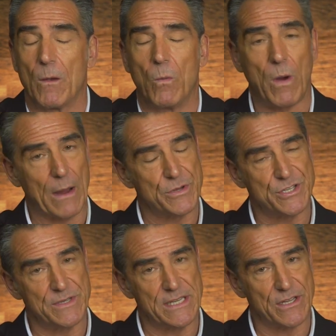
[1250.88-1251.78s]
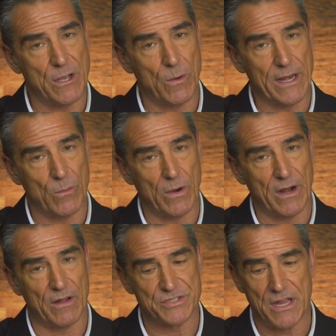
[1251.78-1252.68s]
Why would you need to go anywhere
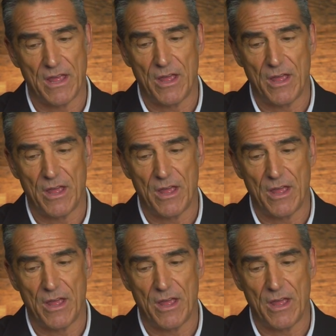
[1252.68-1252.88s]
else?